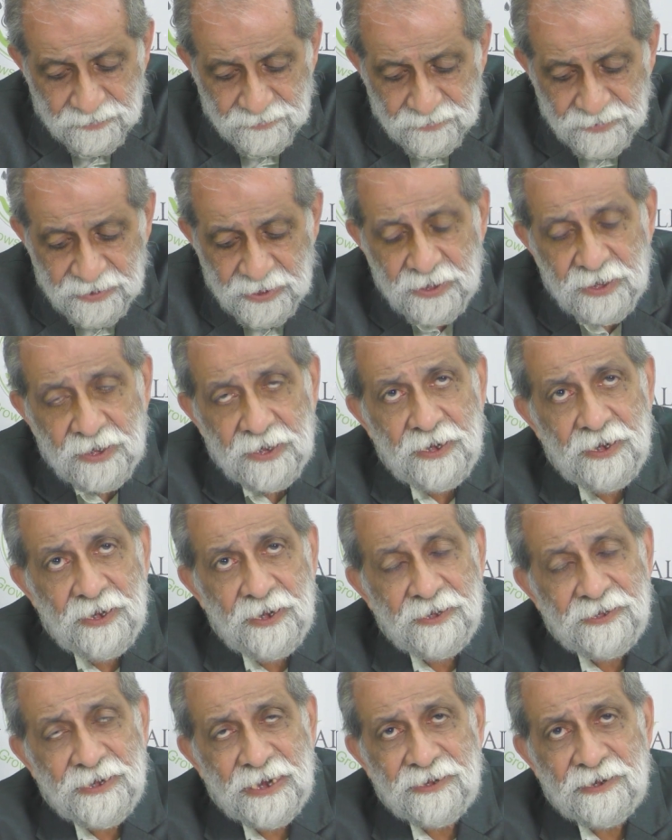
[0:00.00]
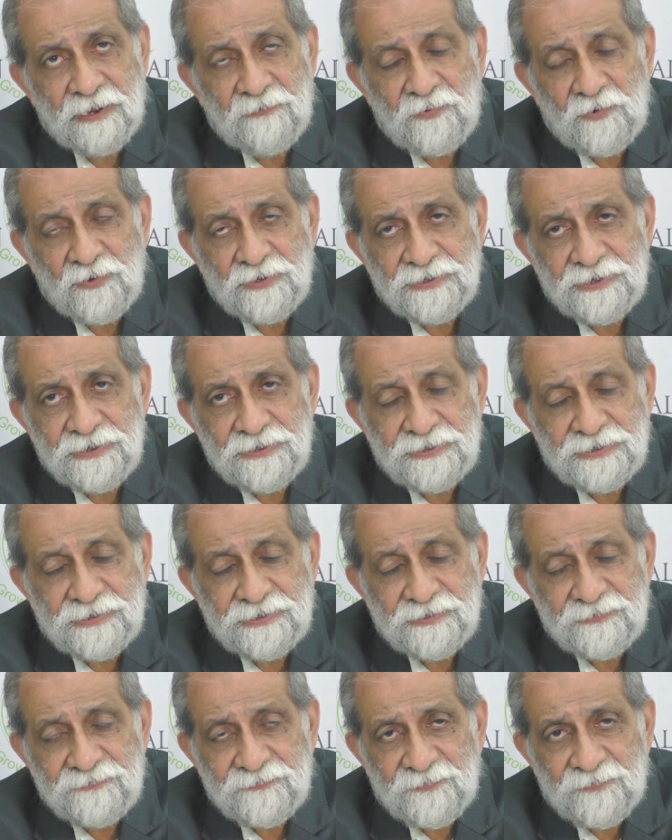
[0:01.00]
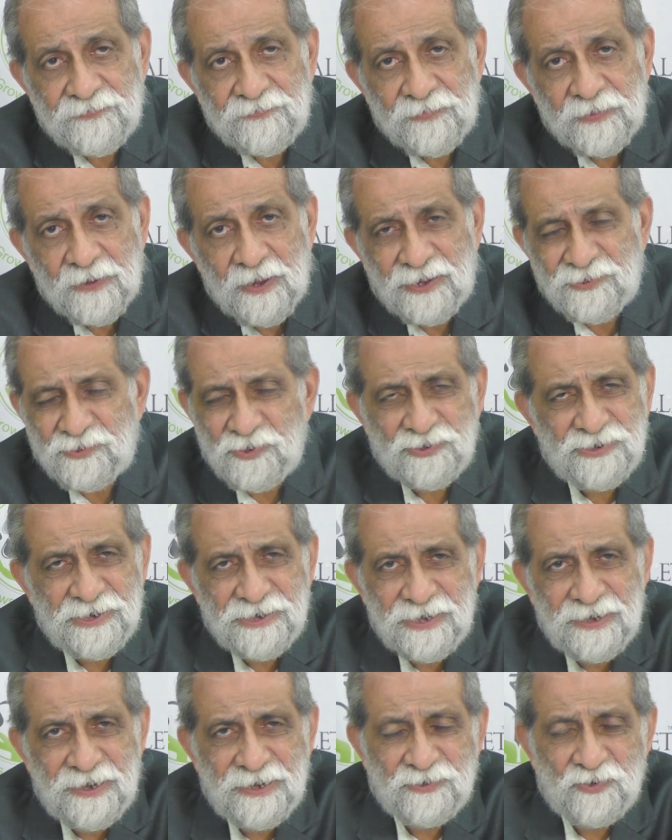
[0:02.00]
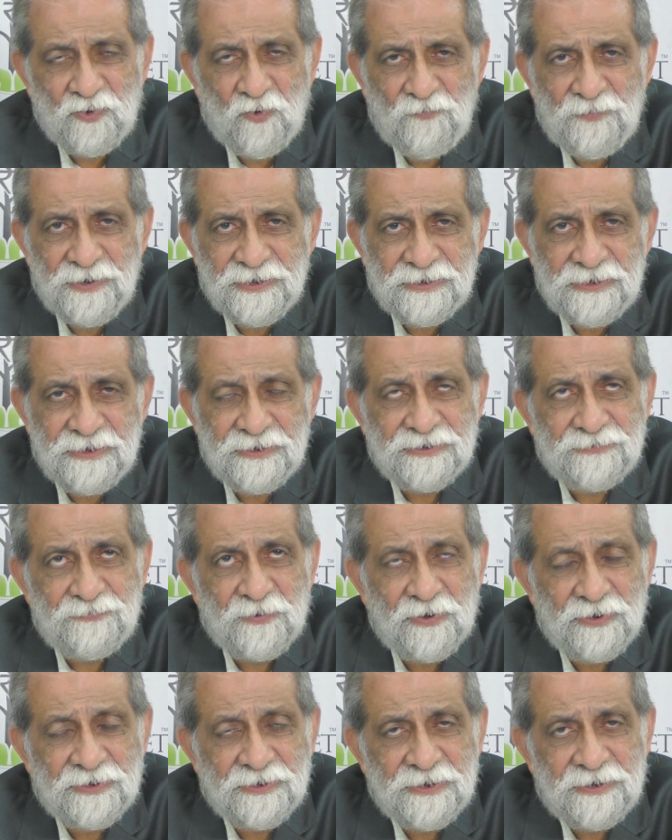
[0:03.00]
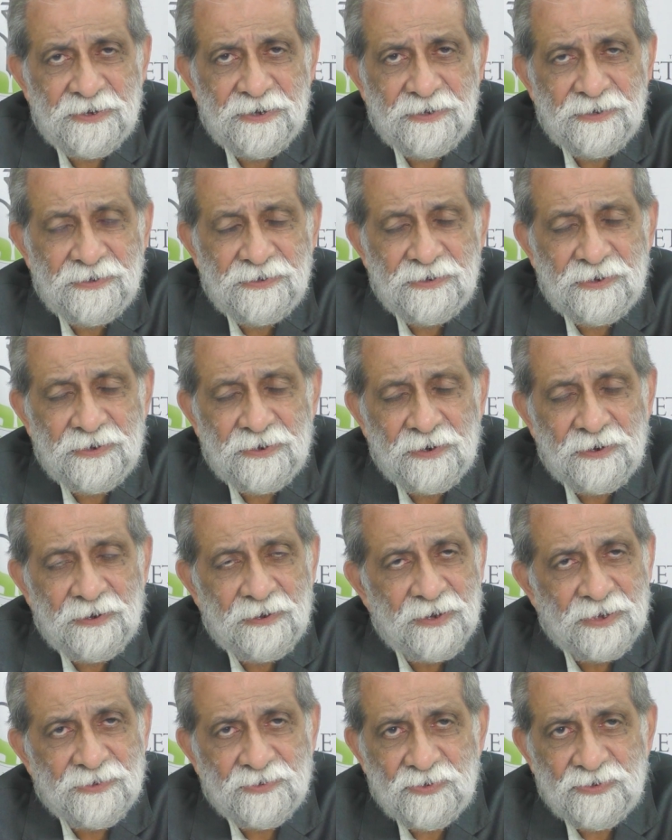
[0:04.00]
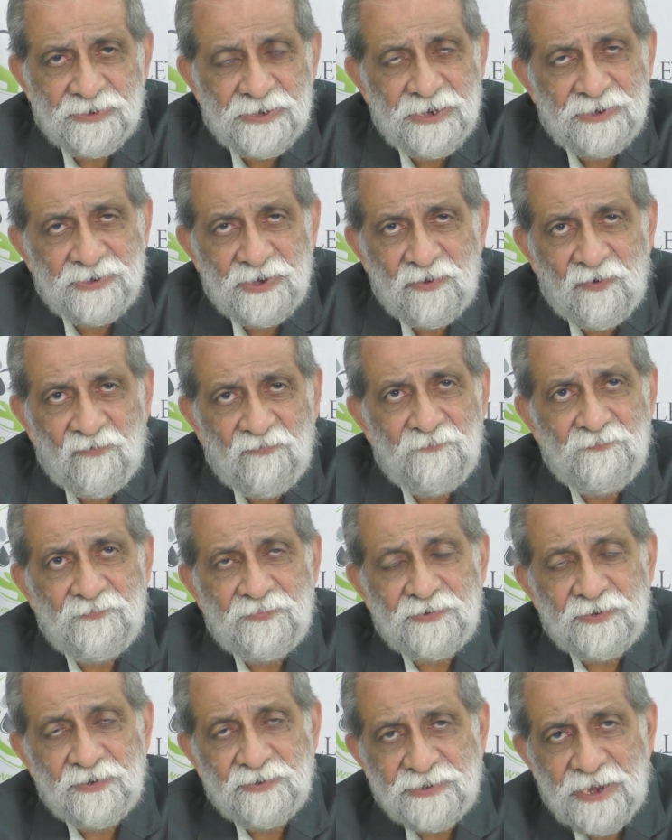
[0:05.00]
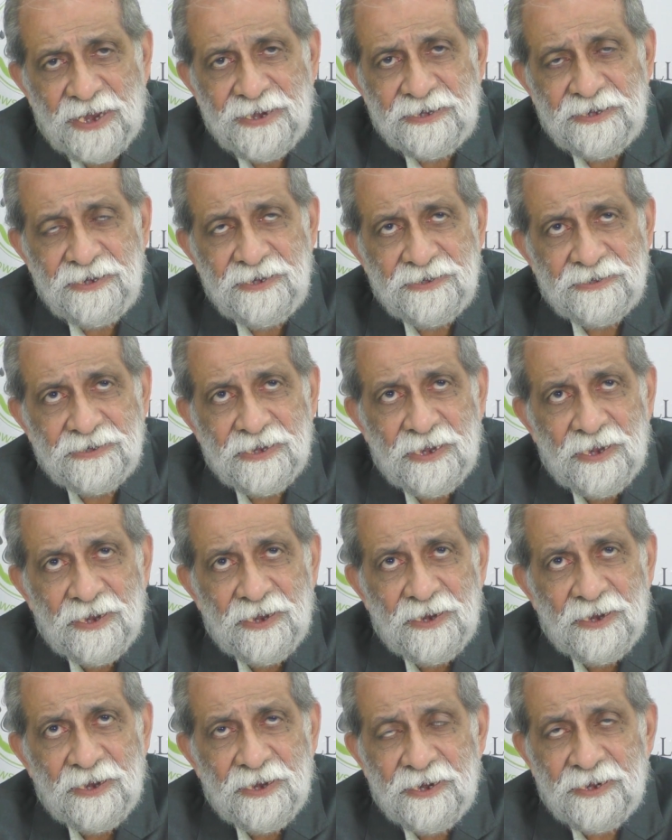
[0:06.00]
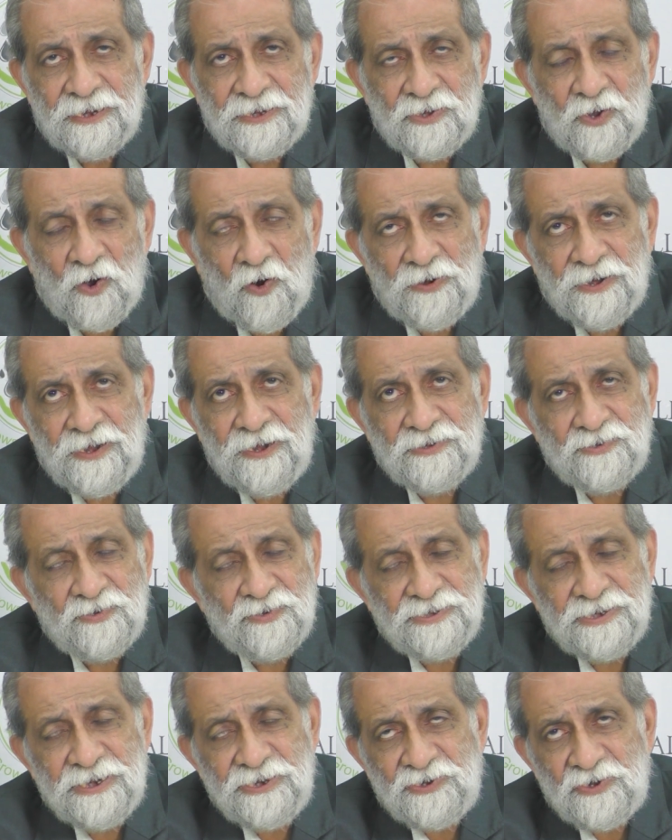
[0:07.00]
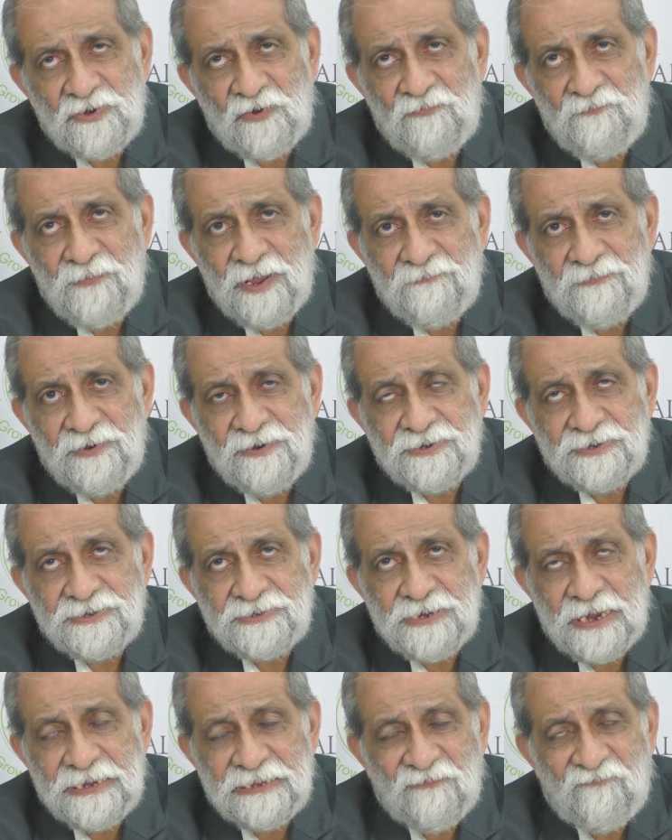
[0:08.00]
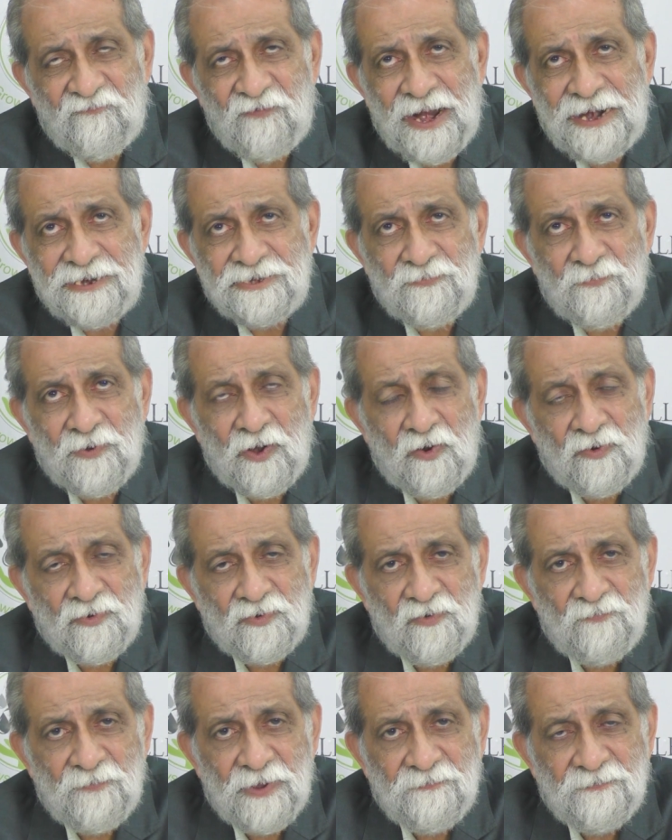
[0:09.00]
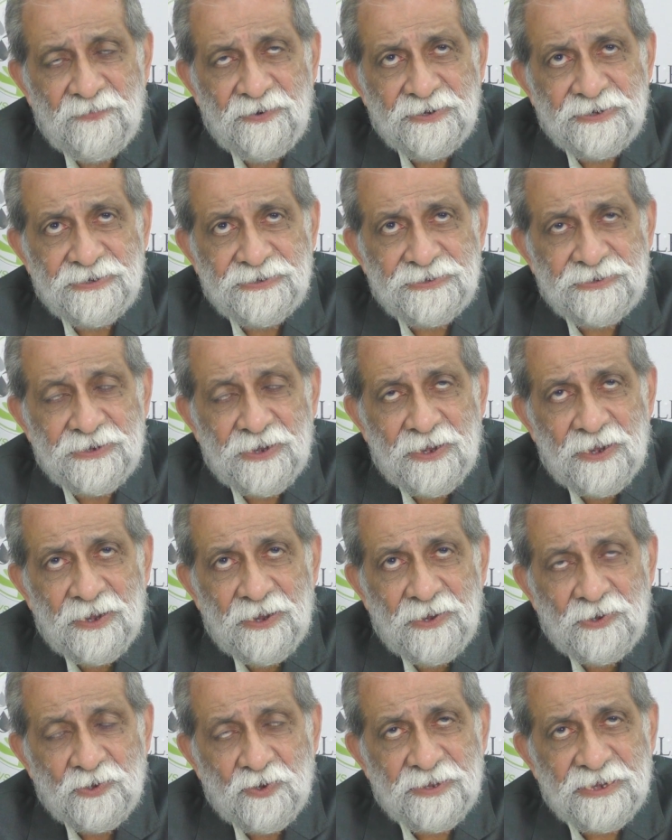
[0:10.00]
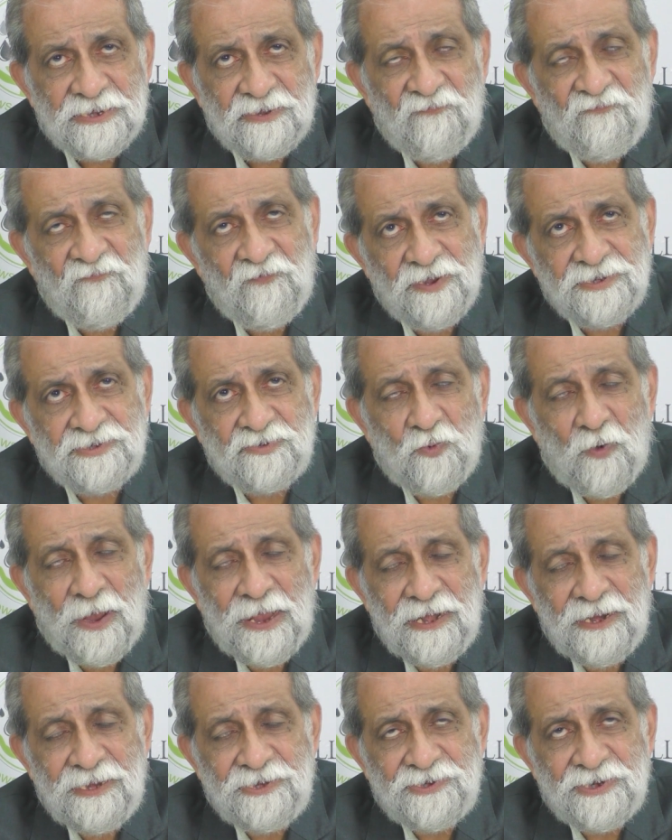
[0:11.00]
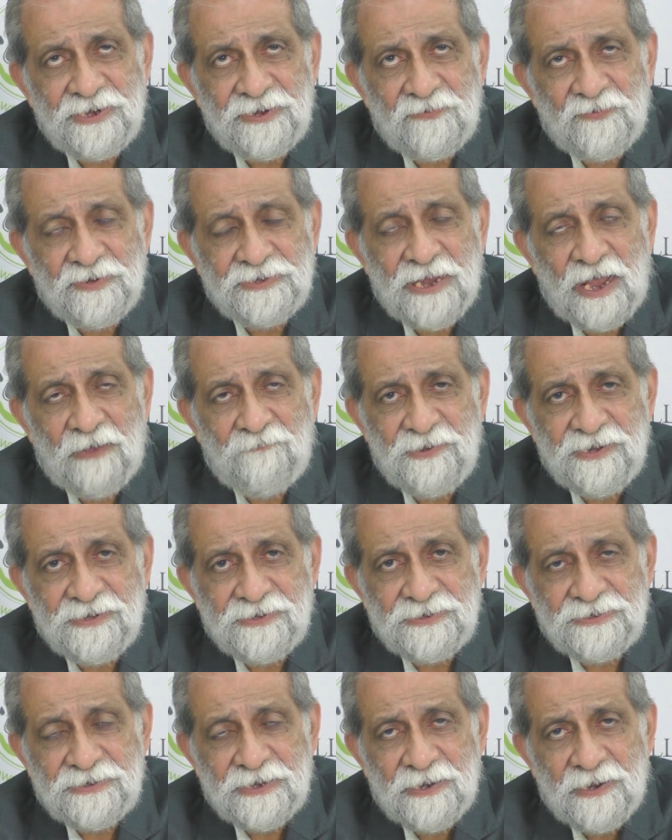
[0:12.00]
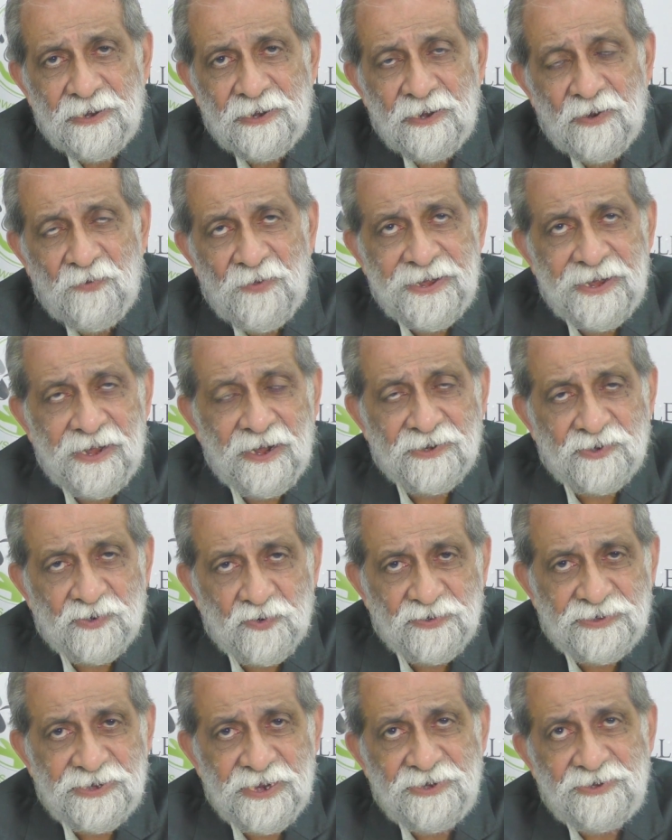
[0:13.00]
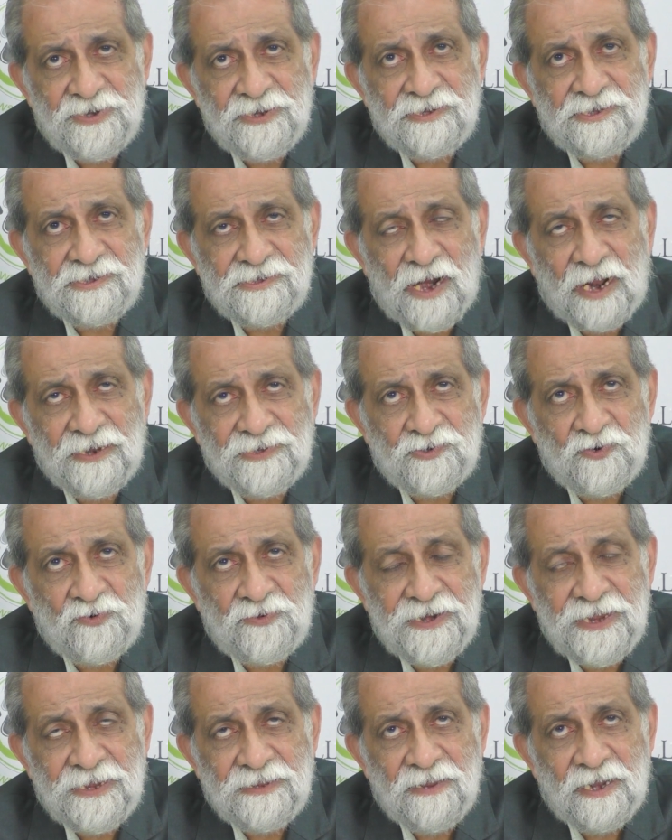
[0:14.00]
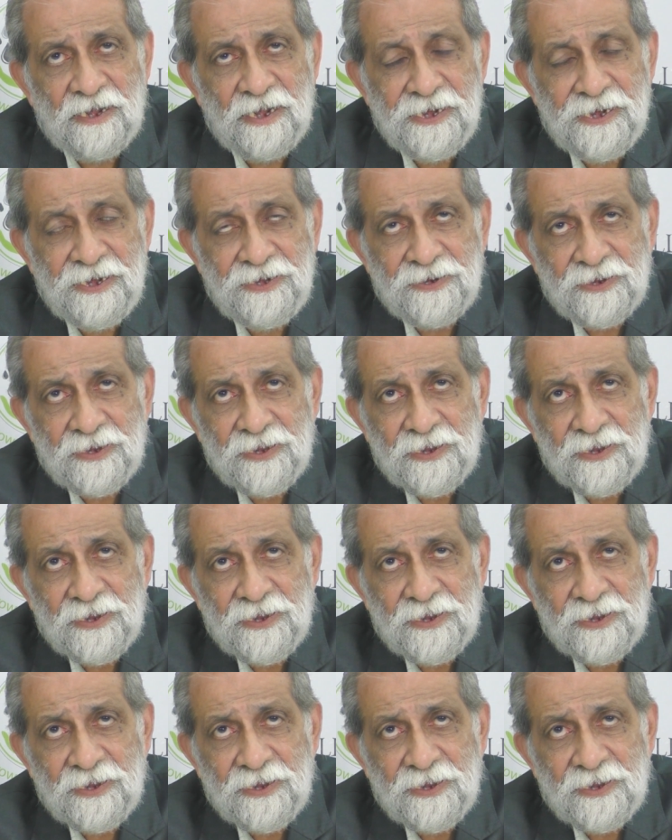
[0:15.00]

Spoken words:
the tender process. Association has no business because it is an association of societies. It is not an association of members, and the flats belong to members. So there's the first violation which happens when an association starts to take the lead.